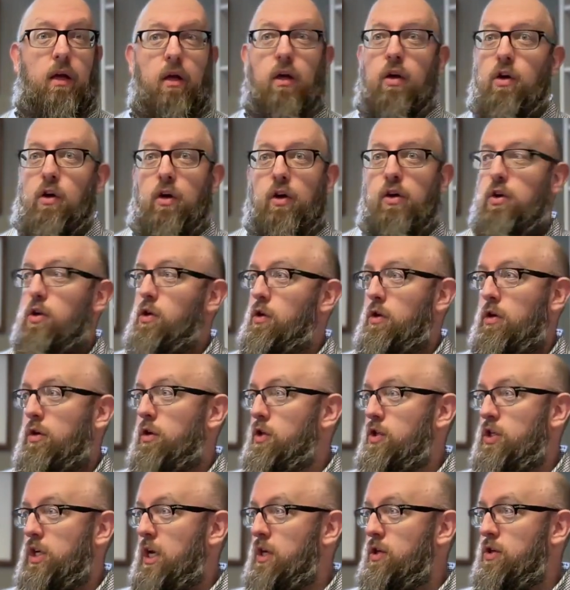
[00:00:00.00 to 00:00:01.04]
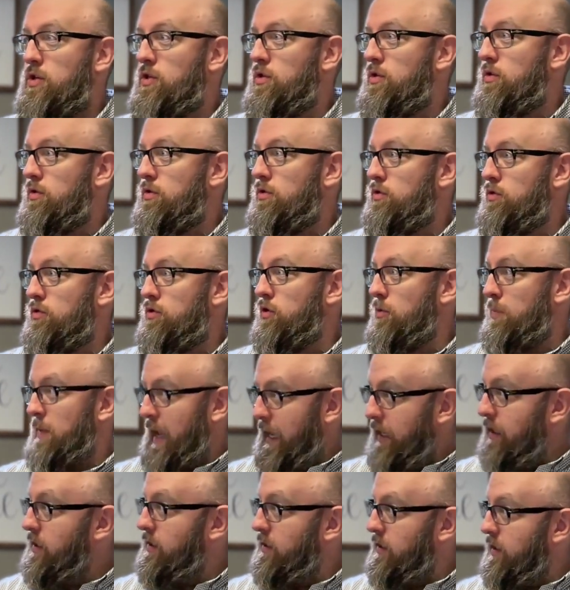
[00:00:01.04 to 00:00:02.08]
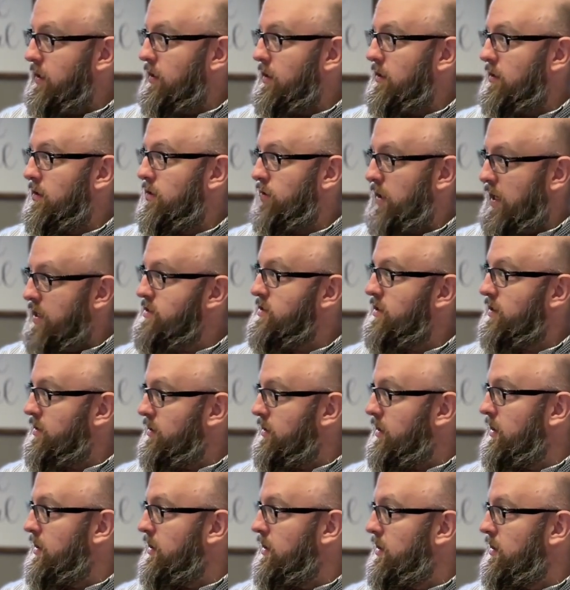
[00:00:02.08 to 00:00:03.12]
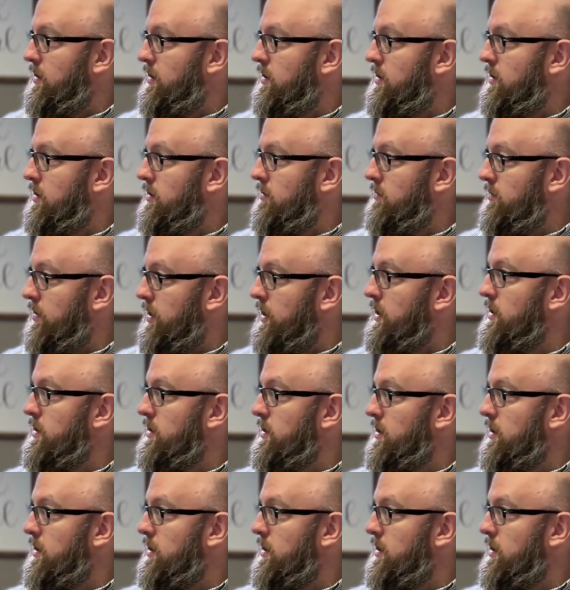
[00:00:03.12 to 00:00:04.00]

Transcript: Could, could, could change dramatically, drastically, right?